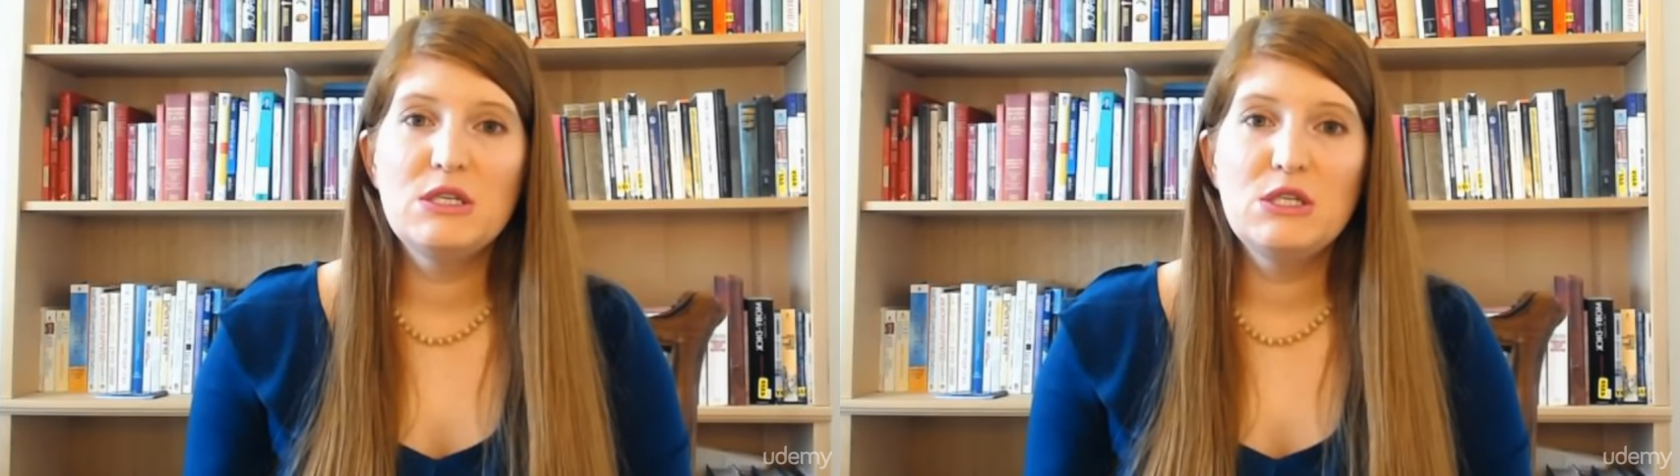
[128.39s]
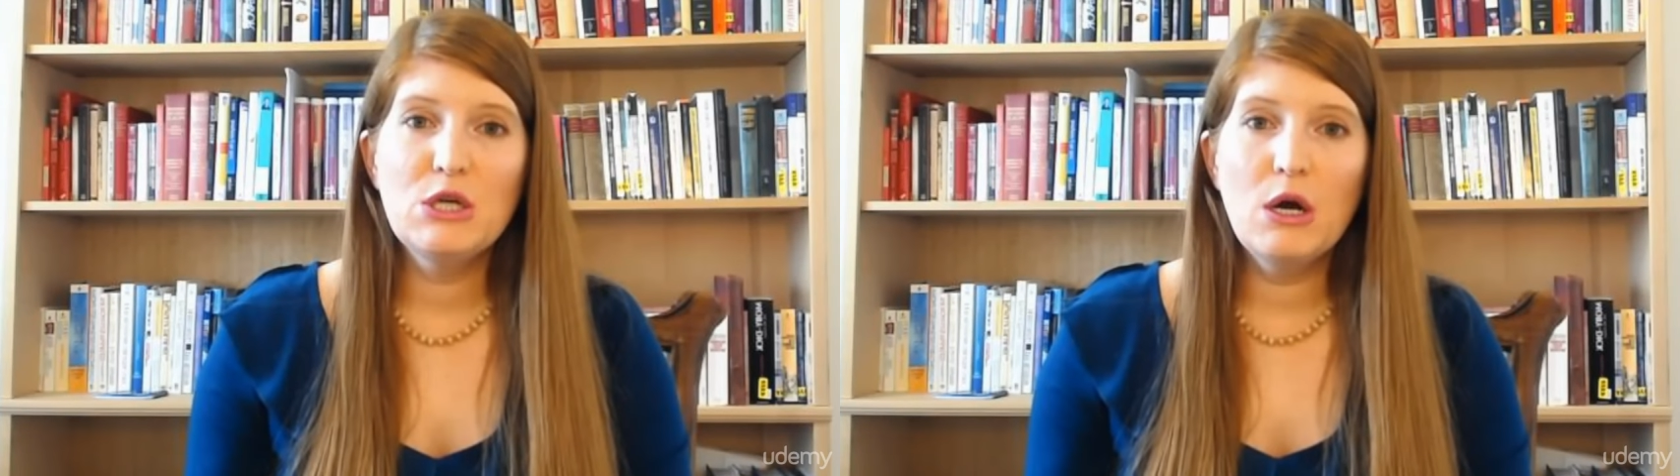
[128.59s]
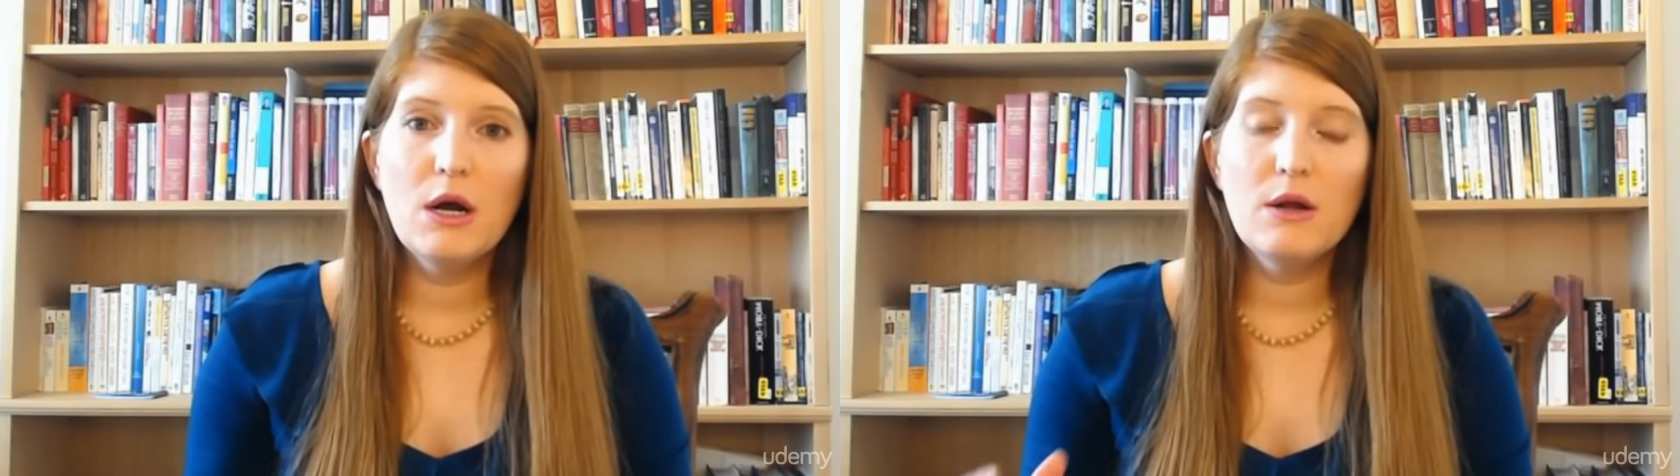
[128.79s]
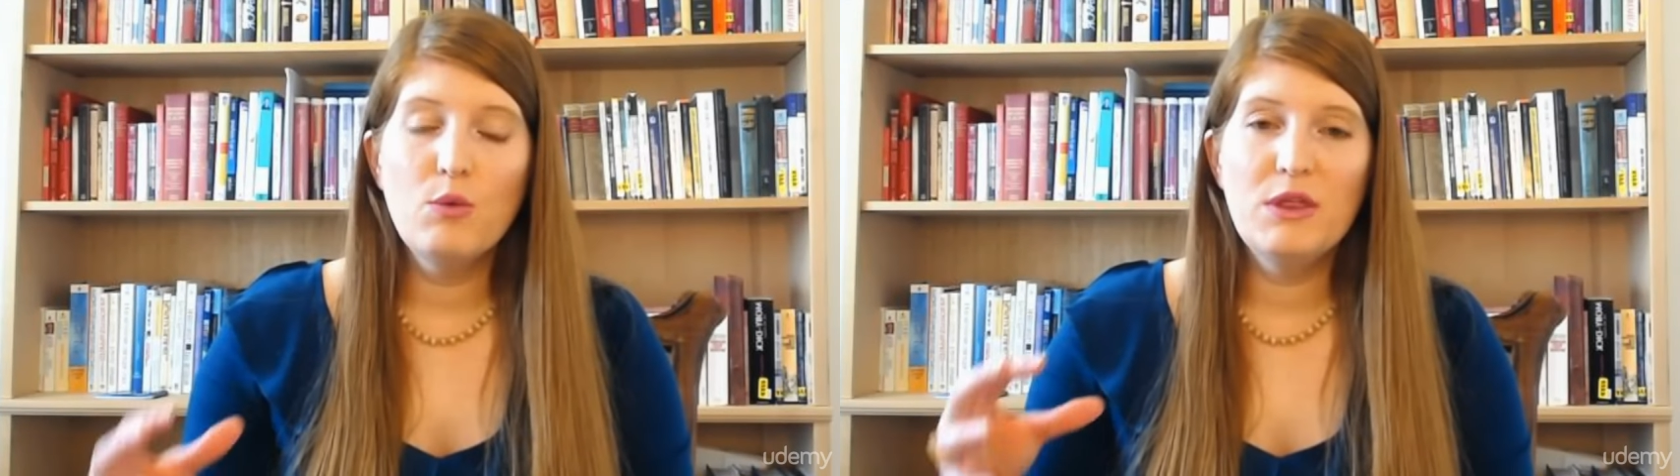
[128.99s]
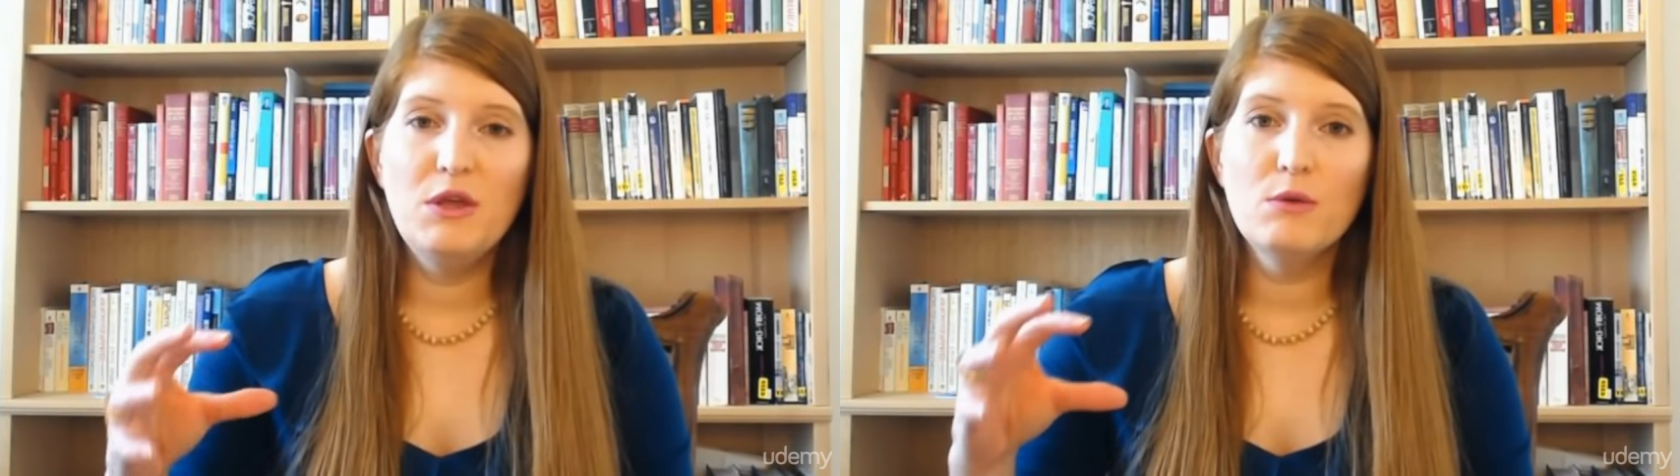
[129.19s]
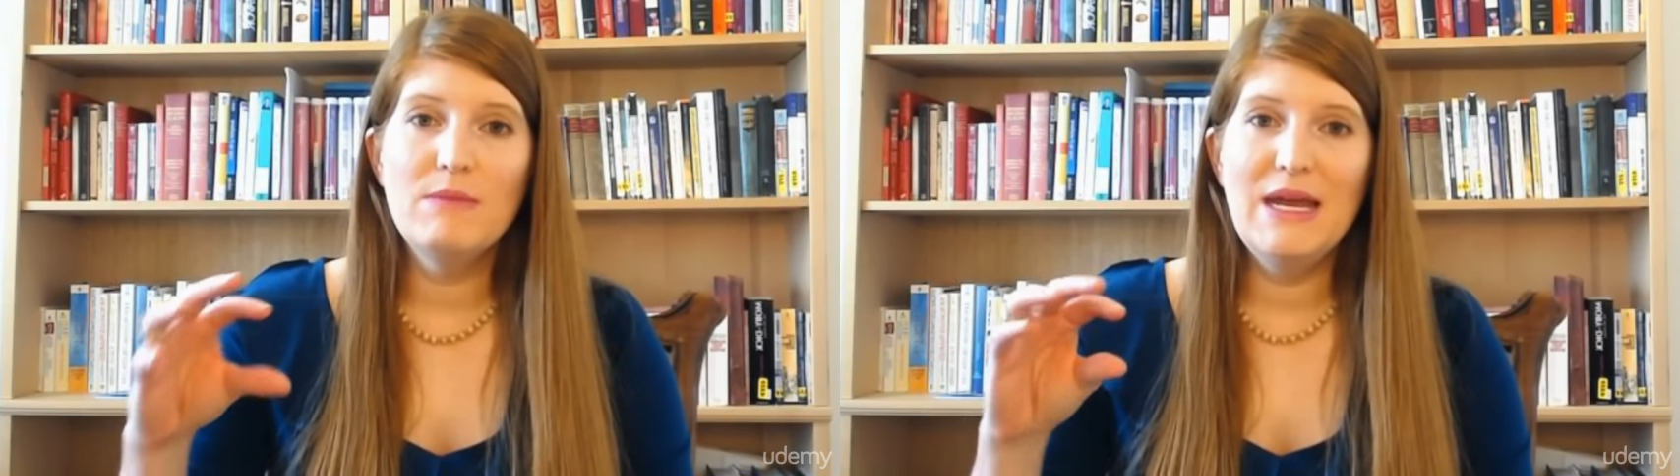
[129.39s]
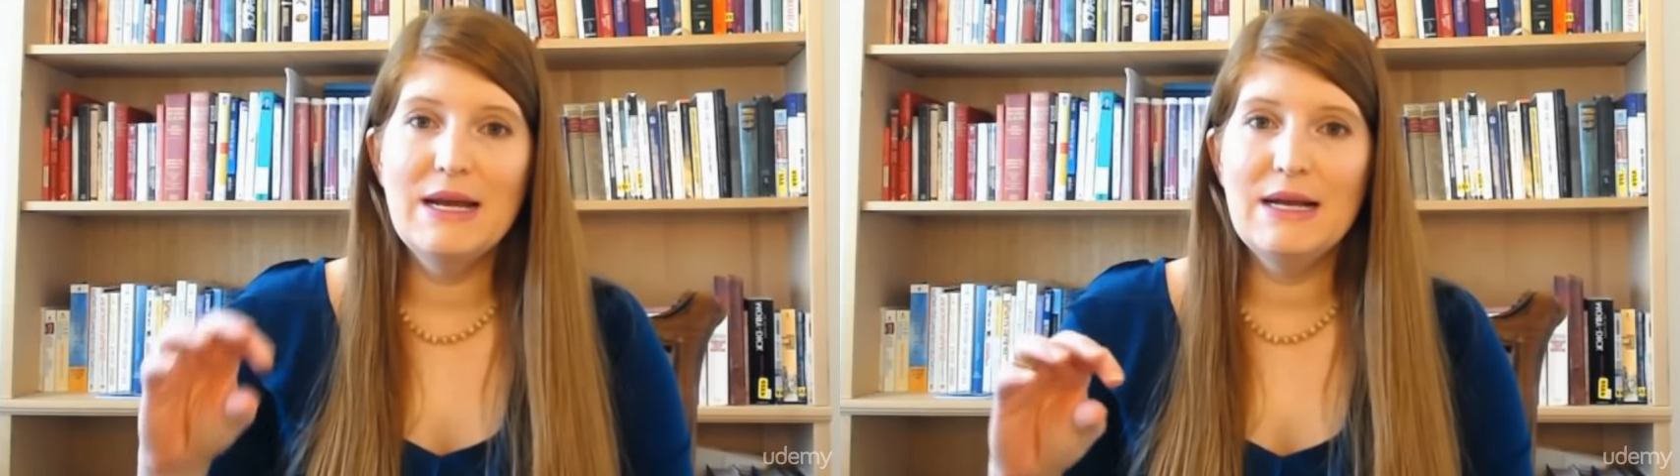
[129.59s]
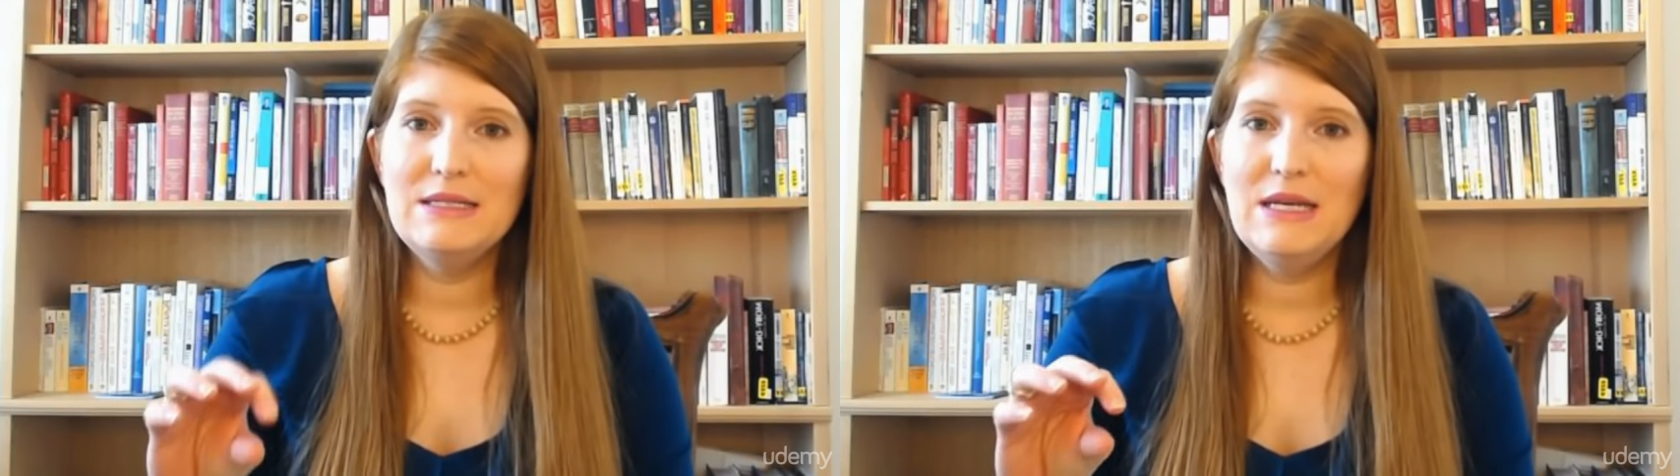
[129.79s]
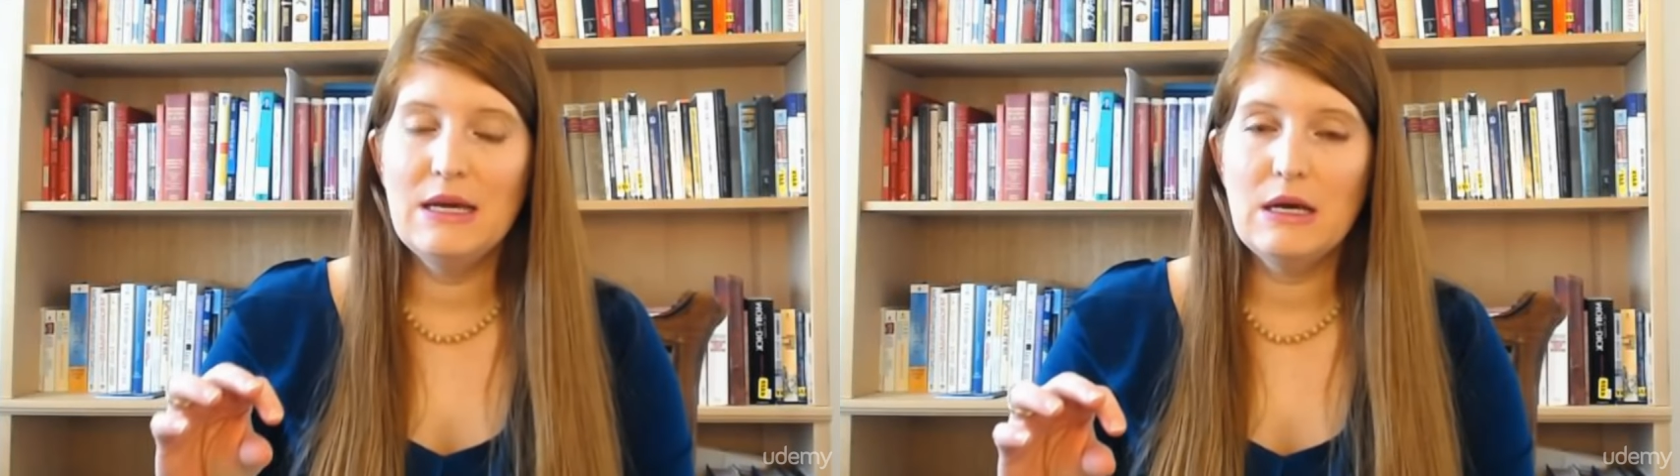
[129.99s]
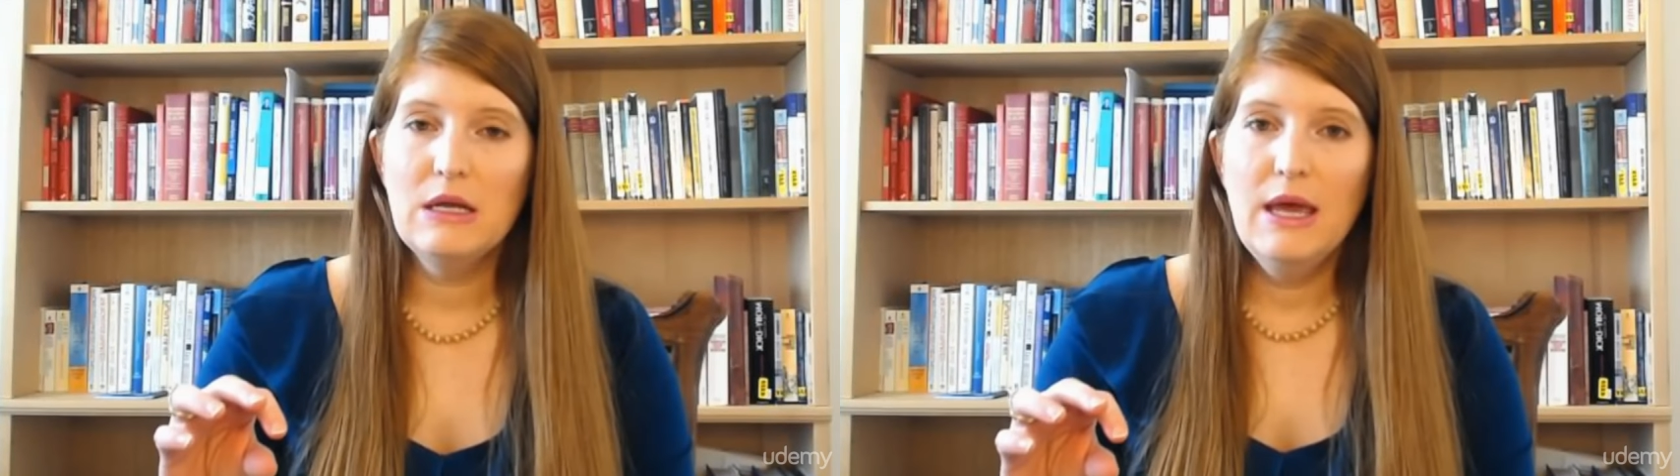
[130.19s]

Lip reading: start with your main idea.